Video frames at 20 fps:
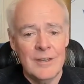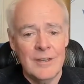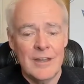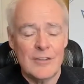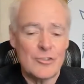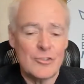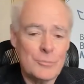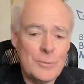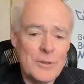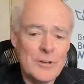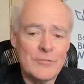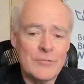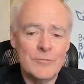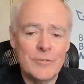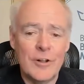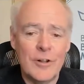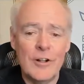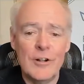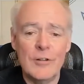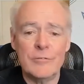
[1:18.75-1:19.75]
And she's been
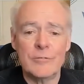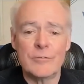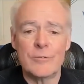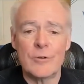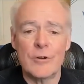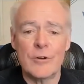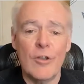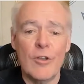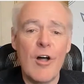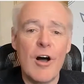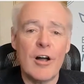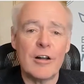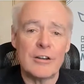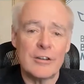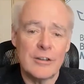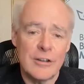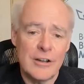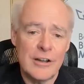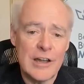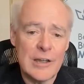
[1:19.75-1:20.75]
involved for a
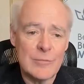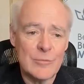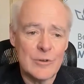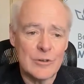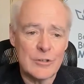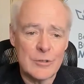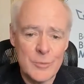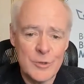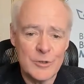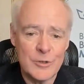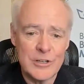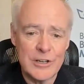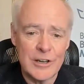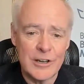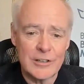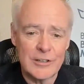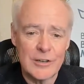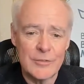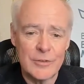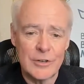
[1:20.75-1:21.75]
long time in community
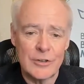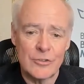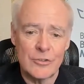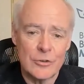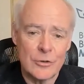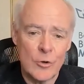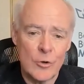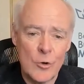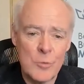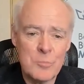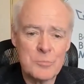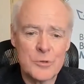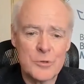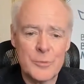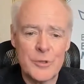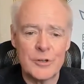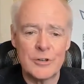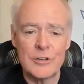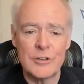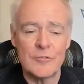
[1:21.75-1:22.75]
activities in her home
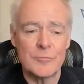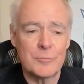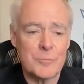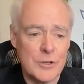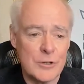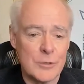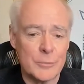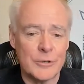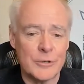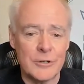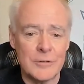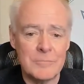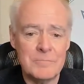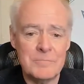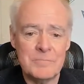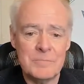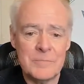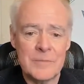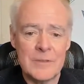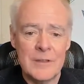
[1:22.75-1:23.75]
community of Peterborough.